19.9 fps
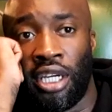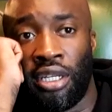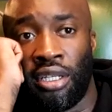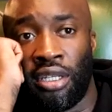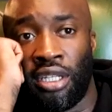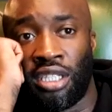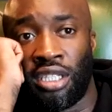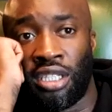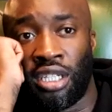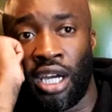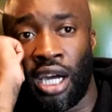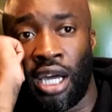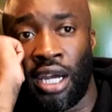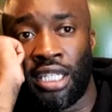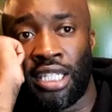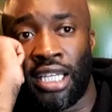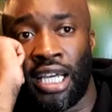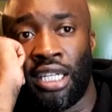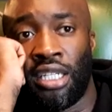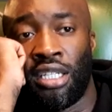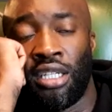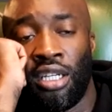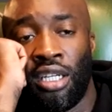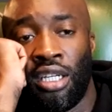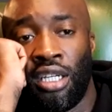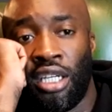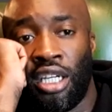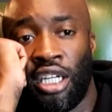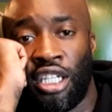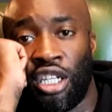This is a guy that's had
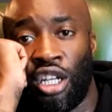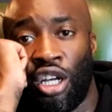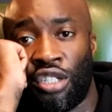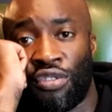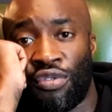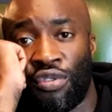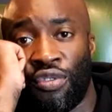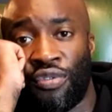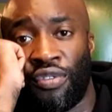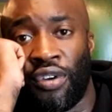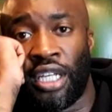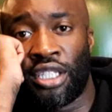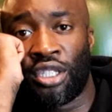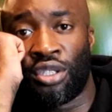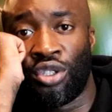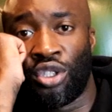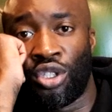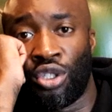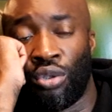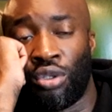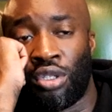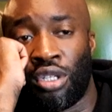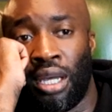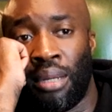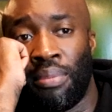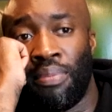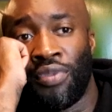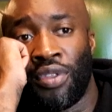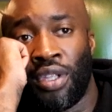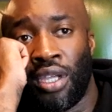his last few fights in
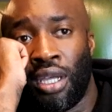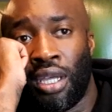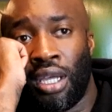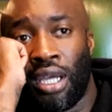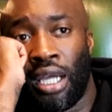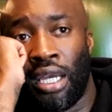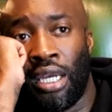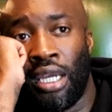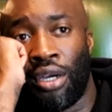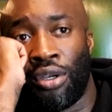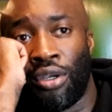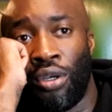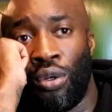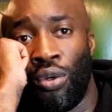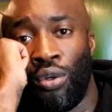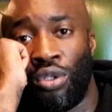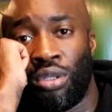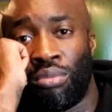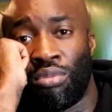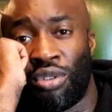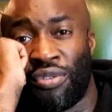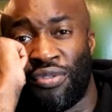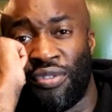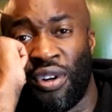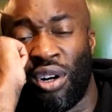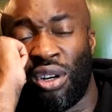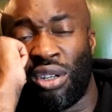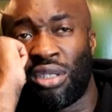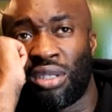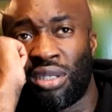Showtime, and now you lose him to
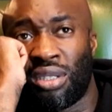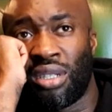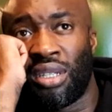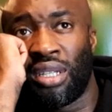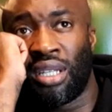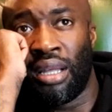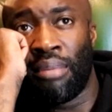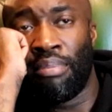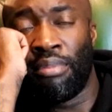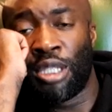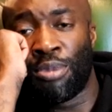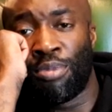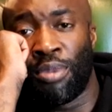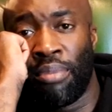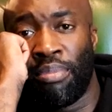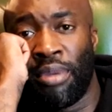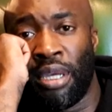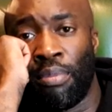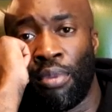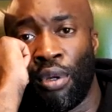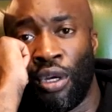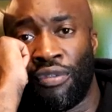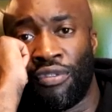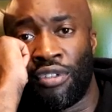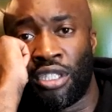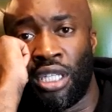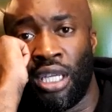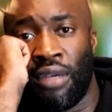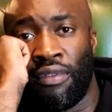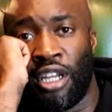Fox. That must be a big blow for
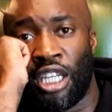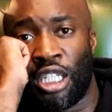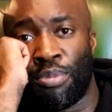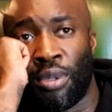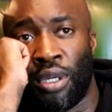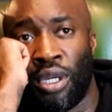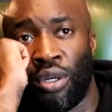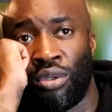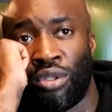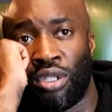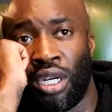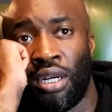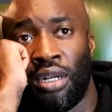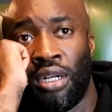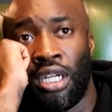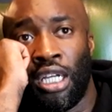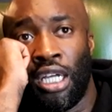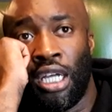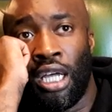Steven Espinoza.